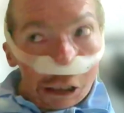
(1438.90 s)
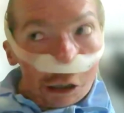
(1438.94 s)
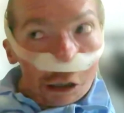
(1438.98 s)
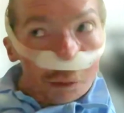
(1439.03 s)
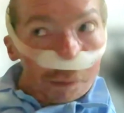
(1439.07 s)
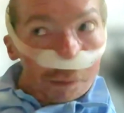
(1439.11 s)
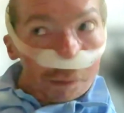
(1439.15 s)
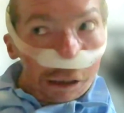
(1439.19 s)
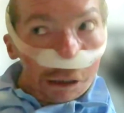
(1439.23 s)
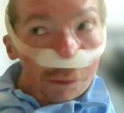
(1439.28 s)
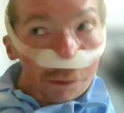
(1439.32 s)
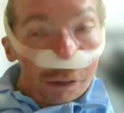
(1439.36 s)

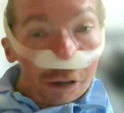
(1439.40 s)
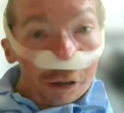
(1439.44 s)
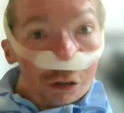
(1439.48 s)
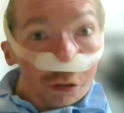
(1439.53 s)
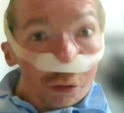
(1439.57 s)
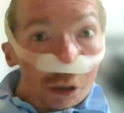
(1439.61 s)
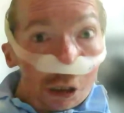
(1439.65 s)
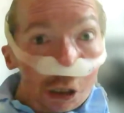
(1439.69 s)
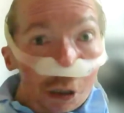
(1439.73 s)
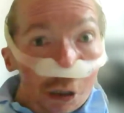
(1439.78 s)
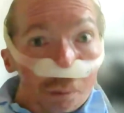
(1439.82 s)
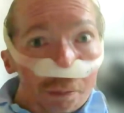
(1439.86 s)
I went
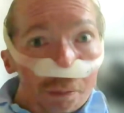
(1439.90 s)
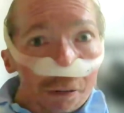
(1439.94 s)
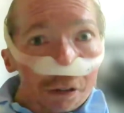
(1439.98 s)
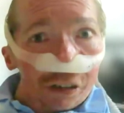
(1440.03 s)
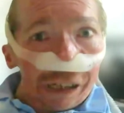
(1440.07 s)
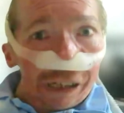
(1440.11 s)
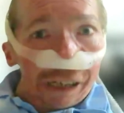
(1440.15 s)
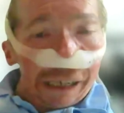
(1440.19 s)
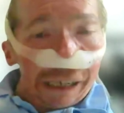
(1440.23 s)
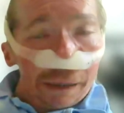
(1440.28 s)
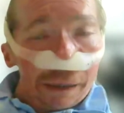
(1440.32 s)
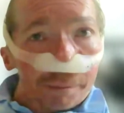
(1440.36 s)
to an
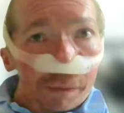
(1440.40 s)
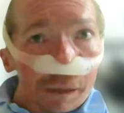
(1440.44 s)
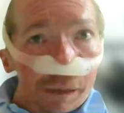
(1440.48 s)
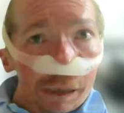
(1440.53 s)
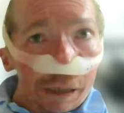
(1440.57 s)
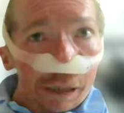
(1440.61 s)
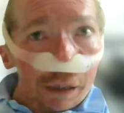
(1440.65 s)
open day,